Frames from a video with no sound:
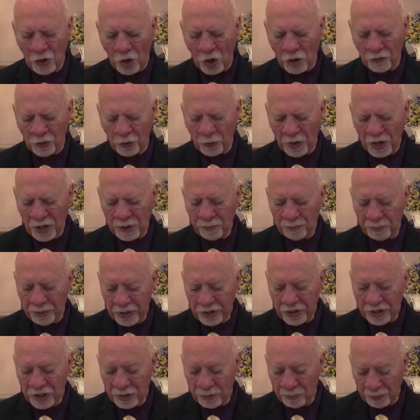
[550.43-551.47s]
Over 1
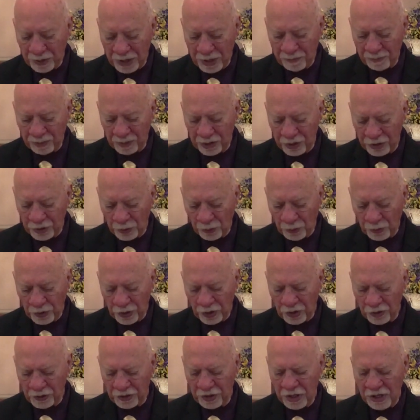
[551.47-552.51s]
billion people in the
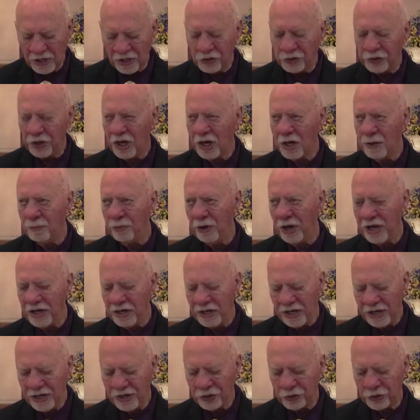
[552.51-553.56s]
world celebrate
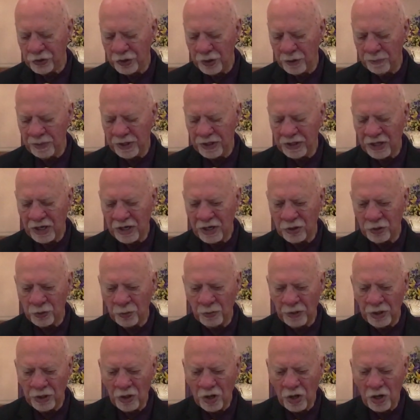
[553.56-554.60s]
Easter because
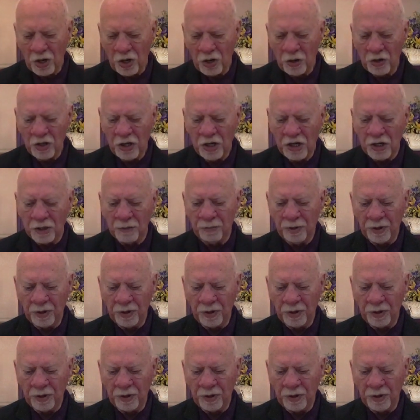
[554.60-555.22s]
we all